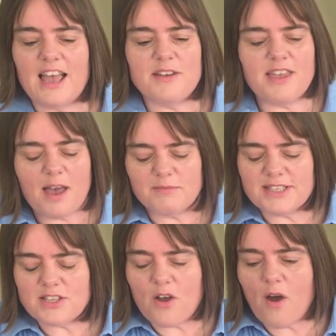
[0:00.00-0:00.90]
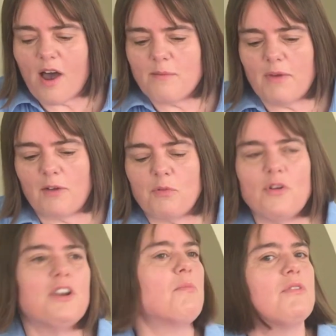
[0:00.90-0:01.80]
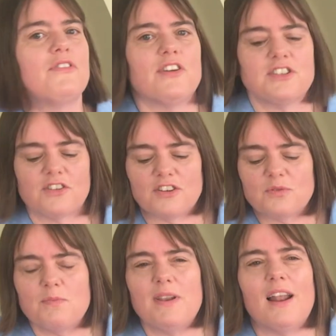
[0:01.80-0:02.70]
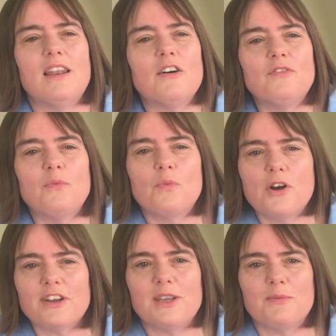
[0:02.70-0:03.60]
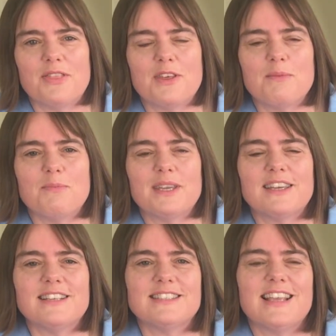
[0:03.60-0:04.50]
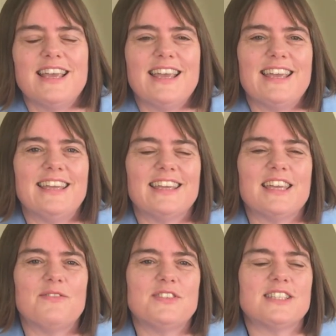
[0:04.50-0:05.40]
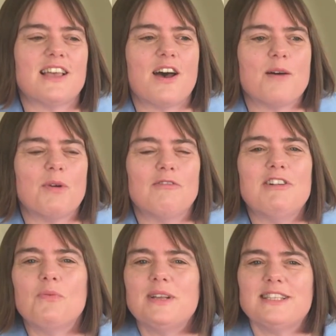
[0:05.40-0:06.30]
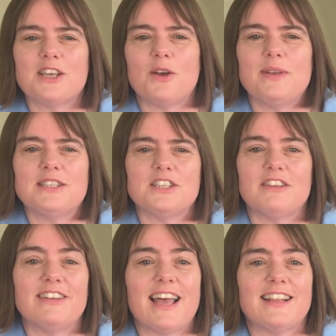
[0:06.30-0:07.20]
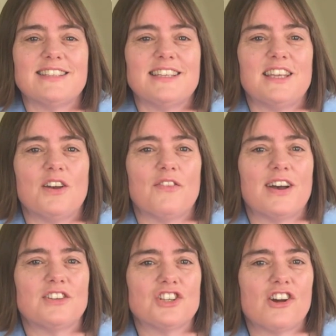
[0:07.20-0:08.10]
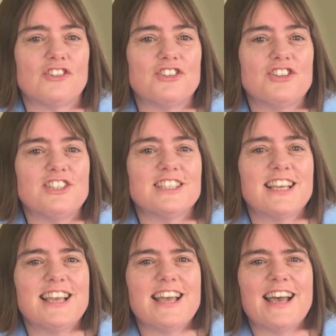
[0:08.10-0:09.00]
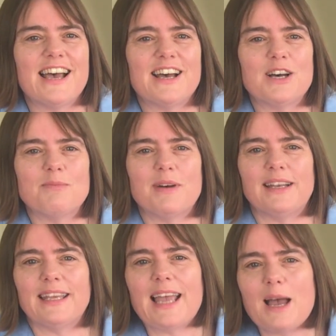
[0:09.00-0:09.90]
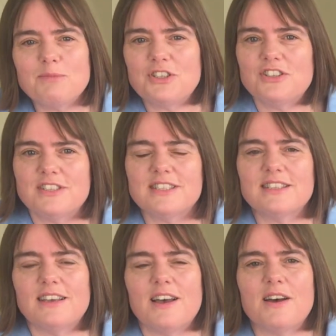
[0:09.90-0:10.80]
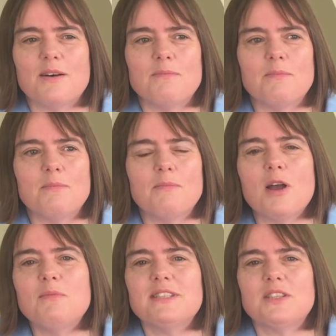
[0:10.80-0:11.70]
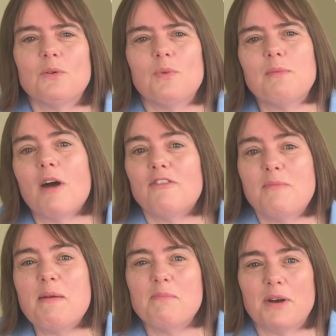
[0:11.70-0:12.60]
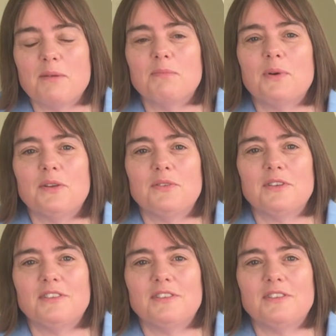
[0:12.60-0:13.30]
Yep, so I brought a number of photographs with me, and I love working with them because it gives a real window into the reality of our childhoods, and it captures moments that we might remember but